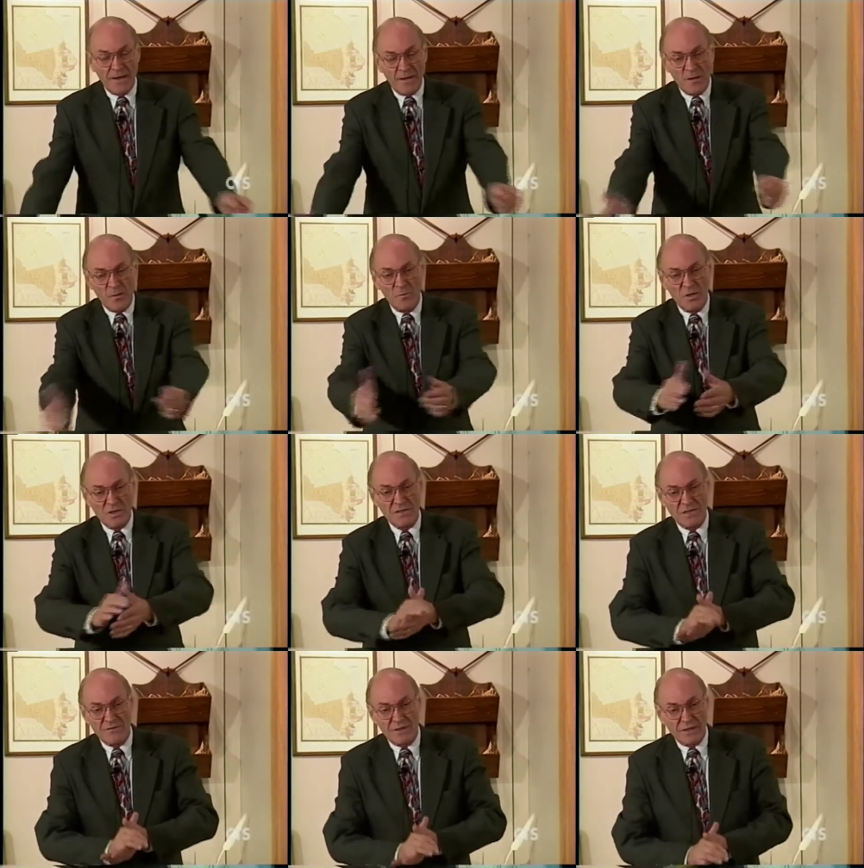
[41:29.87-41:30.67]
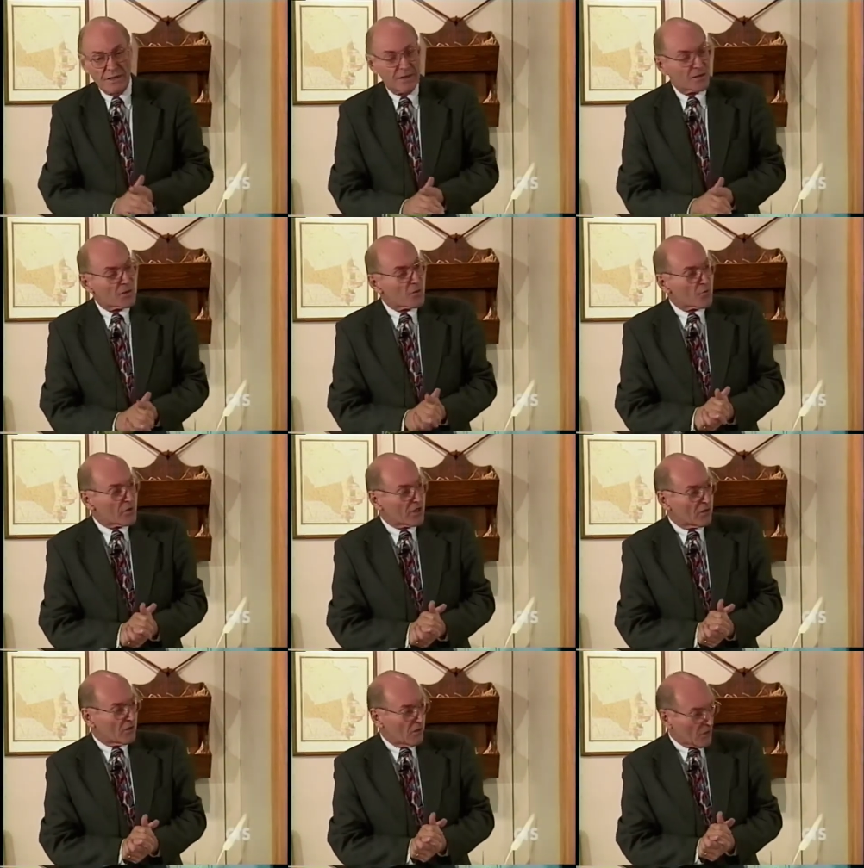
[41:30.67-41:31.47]
in the books of the county
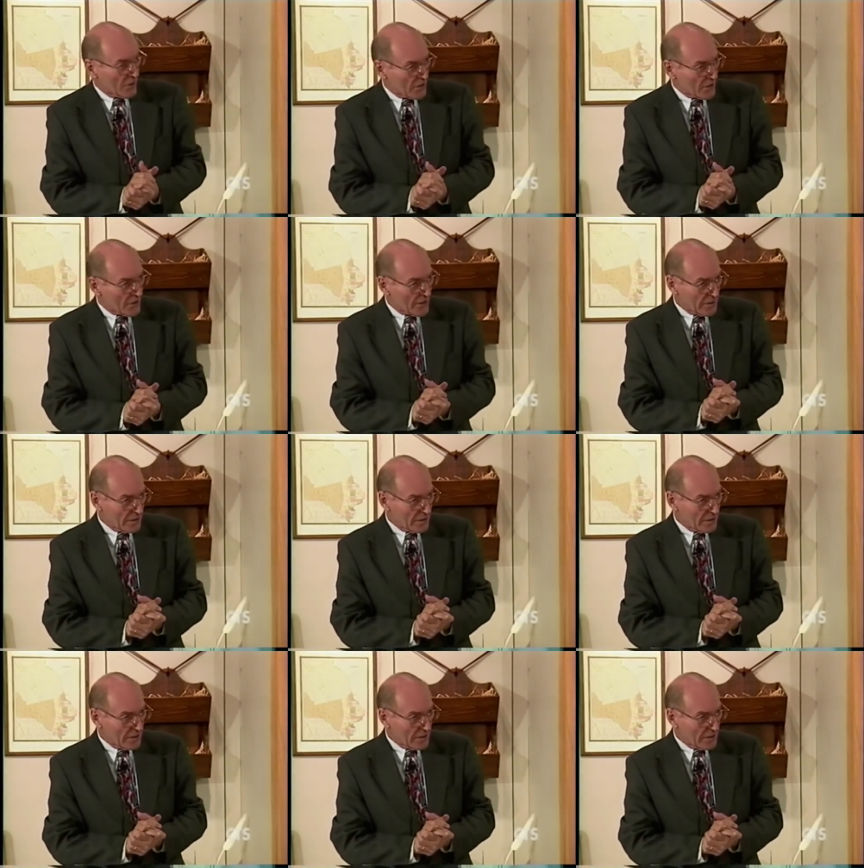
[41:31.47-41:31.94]
recorder.